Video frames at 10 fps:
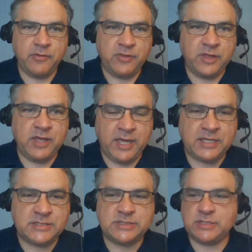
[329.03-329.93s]
the
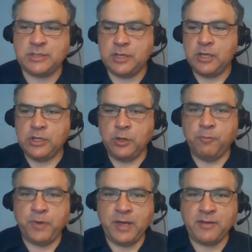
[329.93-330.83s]
East, you
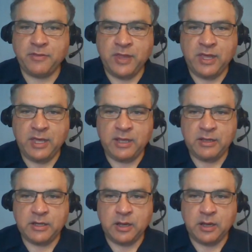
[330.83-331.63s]
picked the